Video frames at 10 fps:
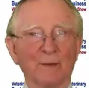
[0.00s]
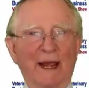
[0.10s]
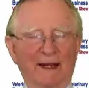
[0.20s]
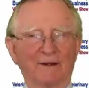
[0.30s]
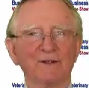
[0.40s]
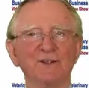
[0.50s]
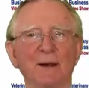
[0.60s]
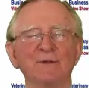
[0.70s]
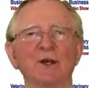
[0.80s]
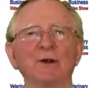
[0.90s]
back. This is
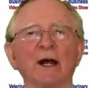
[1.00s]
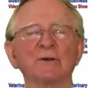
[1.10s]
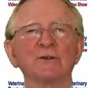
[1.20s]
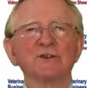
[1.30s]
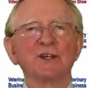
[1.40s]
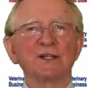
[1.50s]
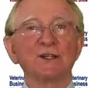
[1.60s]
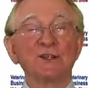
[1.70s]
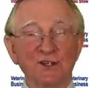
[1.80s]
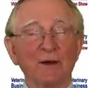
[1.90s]
episode one hundred
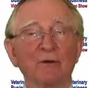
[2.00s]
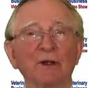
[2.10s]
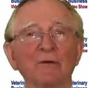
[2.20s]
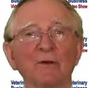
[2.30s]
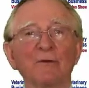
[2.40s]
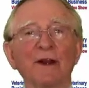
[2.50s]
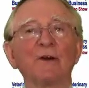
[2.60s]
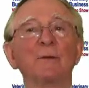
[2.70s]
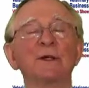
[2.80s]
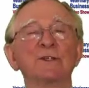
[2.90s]
sixty-seven of the
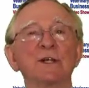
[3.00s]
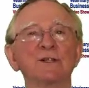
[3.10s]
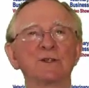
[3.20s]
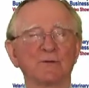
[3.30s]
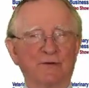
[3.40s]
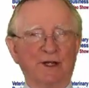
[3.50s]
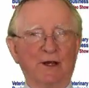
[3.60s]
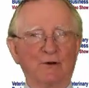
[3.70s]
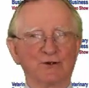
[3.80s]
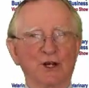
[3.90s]
Veterinary Business
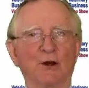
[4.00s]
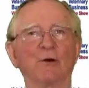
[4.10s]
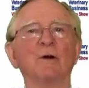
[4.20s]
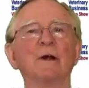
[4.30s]
Video Show.